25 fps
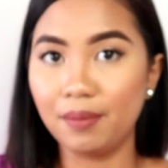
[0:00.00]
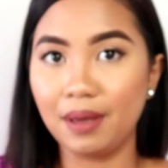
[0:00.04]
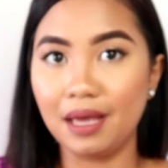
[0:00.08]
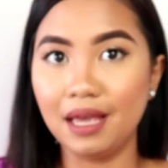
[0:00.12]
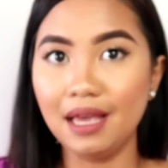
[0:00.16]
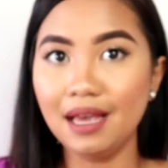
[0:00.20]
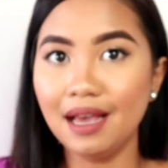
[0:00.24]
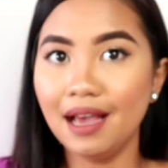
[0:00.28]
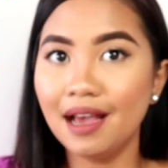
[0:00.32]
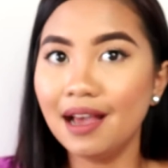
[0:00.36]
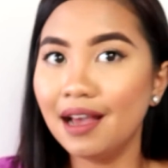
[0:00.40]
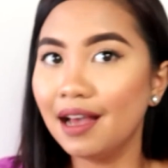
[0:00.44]

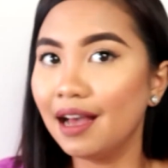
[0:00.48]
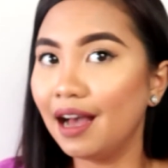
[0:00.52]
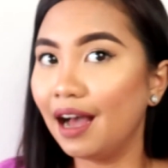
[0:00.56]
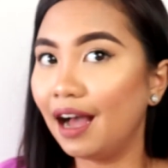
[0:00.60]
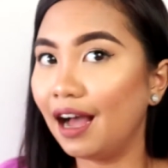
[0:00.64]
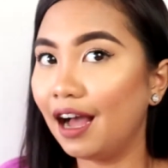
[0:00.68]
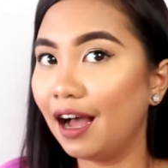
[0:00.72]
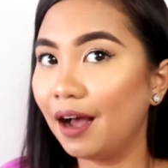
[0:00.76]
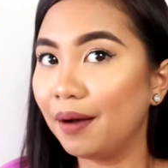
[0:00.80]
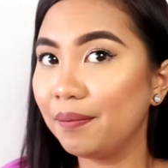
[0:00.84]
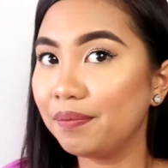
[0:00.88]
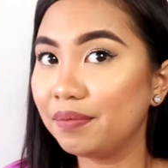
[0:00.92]
me.
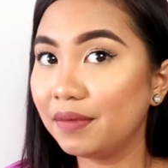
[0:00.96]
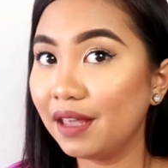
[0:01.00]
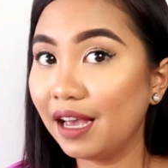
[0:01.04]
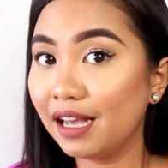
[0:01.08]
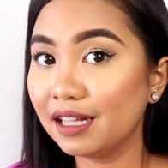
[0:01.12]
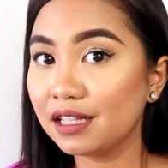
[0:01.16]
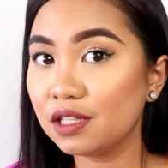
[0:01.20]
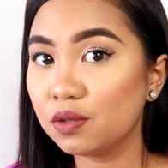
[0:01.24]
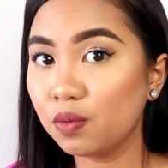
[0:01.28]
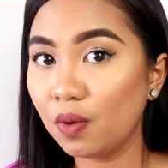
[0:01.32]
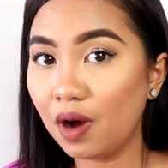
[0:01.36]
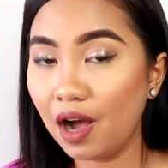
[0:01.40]

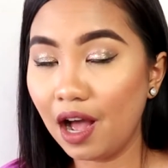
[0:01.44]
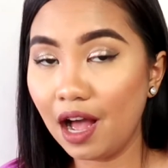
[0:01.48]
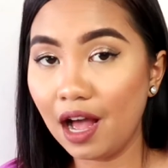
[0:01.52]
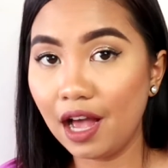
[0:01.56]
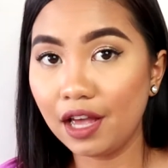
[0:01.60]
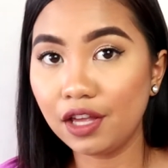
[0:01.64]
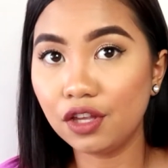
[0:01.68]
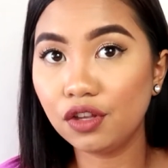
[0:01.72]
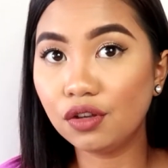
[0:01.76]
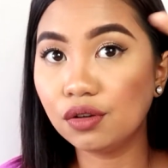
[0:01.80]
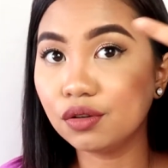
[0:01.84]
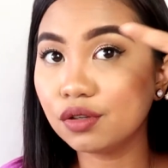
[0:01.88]
That's what
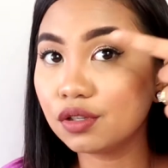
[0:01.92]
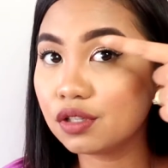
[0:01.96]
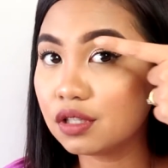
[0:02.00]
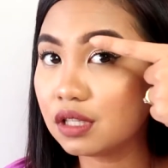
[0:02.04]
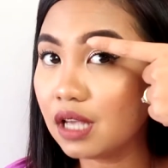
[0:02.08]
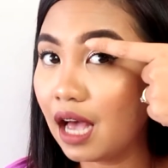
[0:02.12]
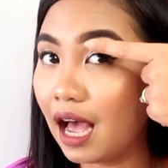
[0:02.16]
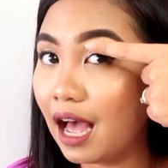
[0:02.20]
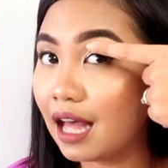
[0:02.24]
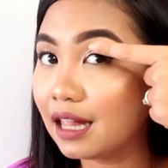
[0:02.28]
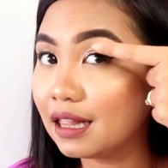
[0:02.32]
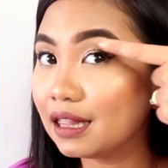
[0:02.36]
I
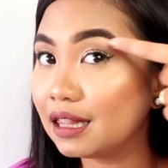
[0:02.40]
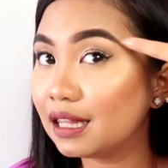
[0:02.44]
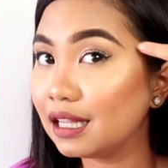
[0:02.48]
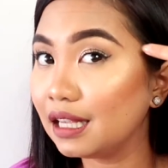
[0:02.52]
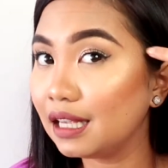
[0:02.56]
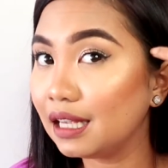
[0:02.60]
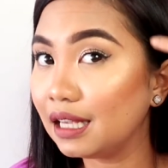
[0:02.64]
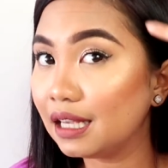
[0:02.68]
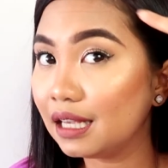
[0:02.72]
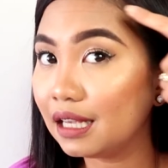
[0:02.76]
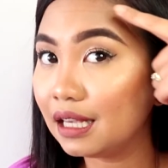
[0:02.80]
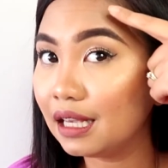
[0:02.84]
use at
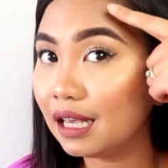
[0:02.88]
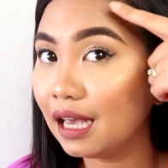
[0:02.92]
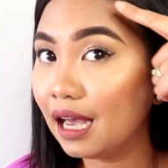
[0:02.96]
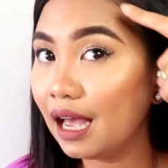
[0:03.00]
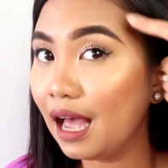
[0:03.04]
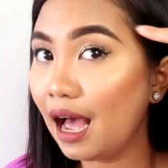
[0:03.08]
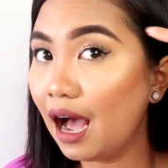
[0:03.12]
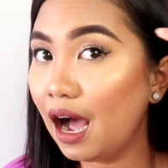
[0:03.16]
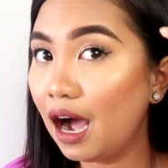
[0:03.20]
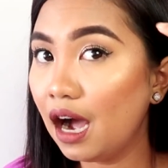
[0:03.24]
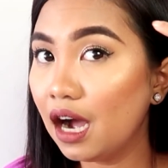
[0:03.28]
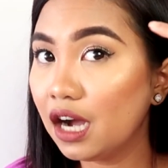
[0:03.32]
the
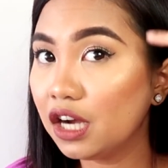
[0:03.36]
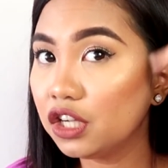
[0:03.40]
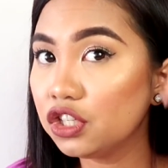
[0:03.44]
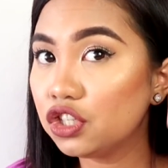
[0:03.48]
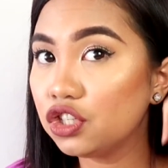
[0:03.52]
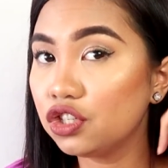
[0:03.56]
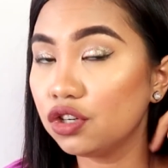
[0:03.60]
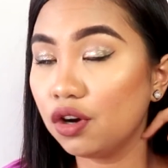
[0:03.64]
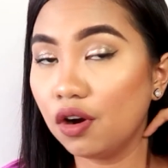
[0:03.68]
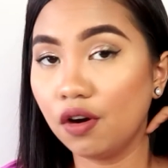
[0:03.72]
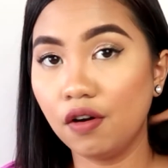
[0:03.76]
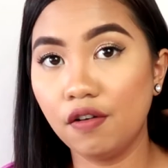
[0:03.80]

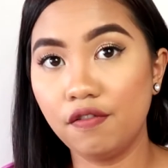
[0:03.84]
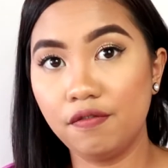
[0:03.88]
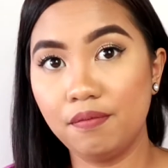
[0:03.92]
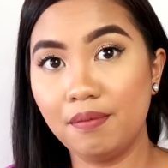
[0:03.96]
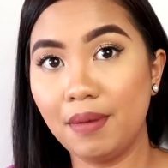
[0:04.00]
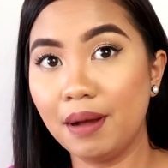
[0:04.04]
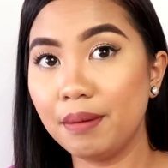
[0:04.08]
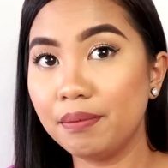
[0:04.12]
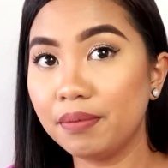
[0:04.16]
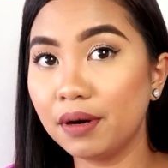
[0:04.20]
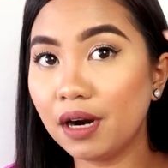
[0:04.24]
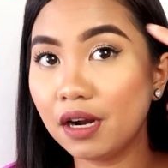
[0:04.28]
arch of
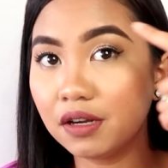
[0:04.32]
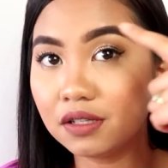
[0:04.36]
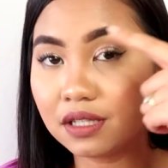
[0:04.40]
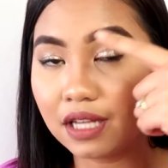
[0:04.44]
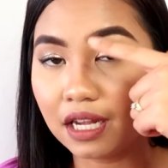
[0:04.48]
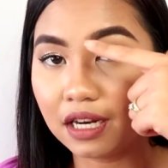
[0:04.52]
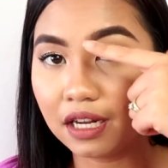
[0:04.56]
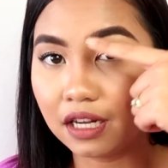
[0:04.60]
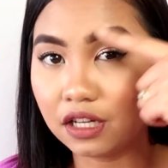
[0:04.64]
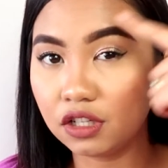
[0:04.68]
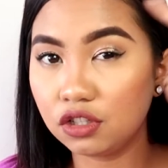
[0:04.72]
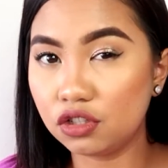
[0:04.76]
my brows
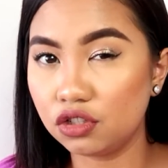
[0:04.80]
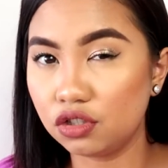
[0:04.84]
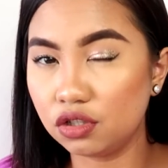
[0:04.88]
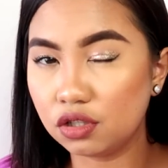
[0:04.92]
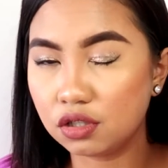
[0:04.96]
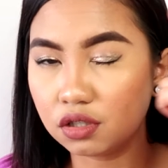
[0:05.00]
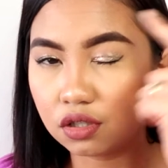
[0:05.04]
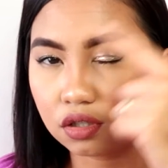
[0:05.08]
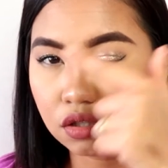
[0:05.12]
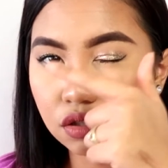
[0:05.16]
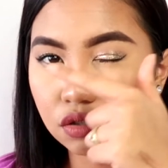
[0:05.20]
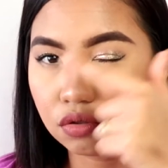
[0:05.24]
and then
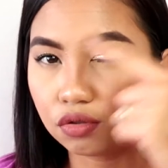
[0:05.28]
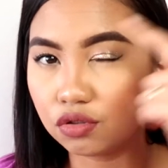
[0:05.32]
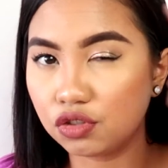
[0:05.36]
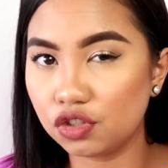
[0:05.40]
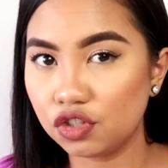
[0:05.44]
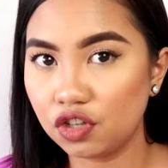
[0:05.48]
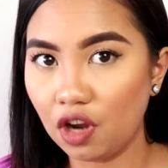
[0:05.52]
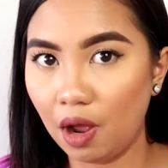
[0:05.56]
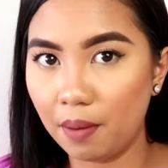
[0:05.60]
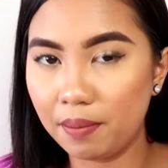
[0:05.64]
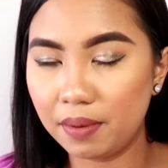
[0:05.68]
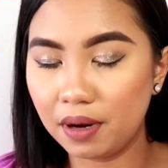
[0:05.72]
just to
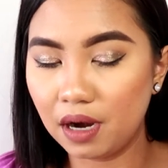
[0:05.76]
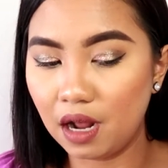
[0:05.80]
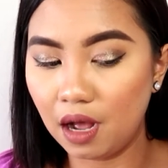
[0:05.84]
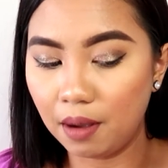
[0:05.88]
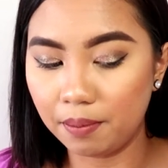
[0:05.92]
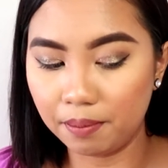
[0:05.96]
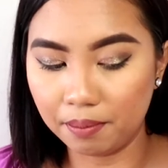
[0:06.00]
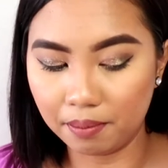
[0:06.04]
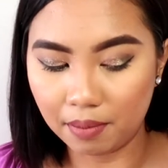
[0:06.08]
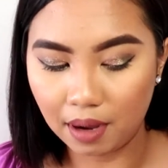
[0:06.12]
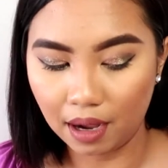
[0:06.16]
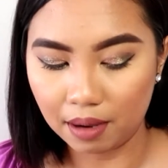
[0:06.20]
sharpen
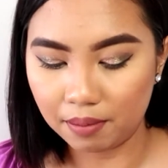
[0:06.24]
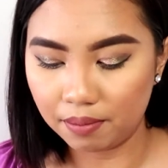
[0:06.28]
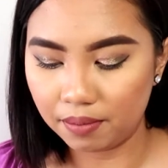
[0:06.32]
up my